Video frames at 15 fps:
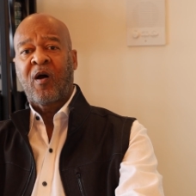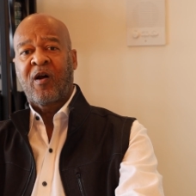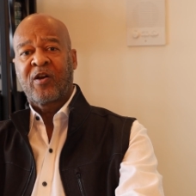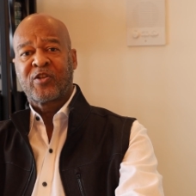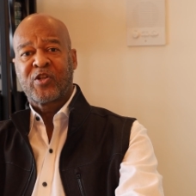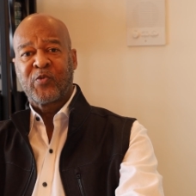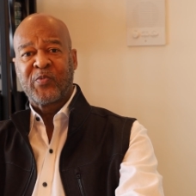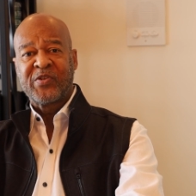
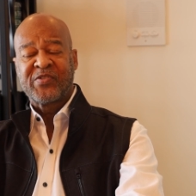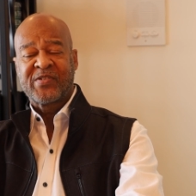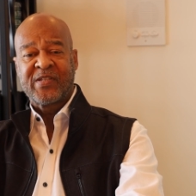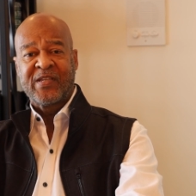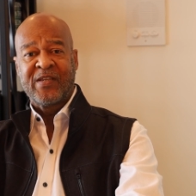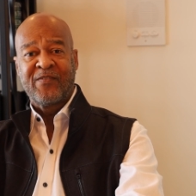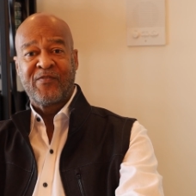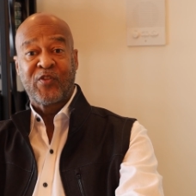are to
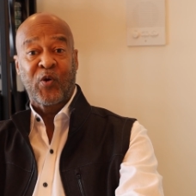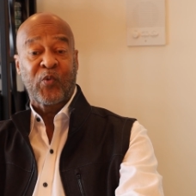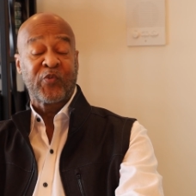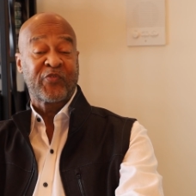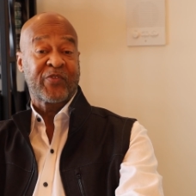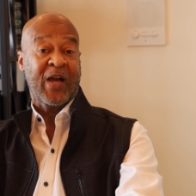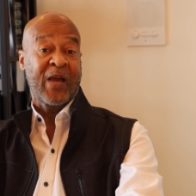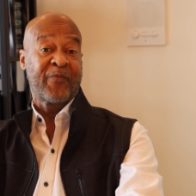receive
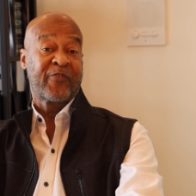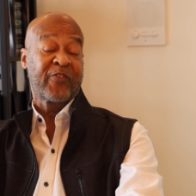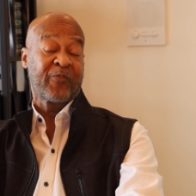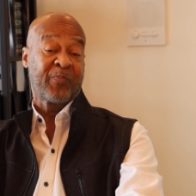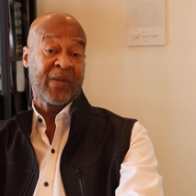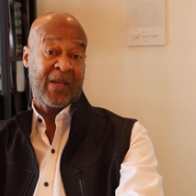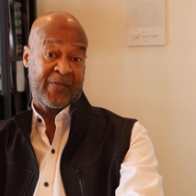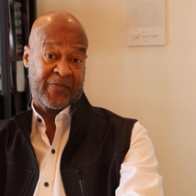those types
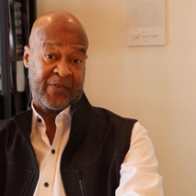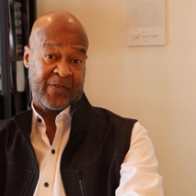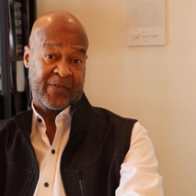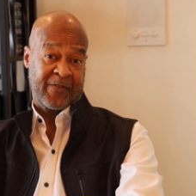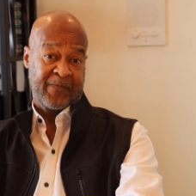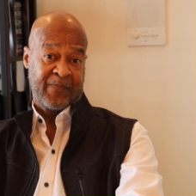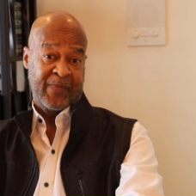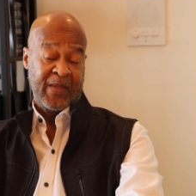of
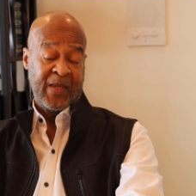blessings.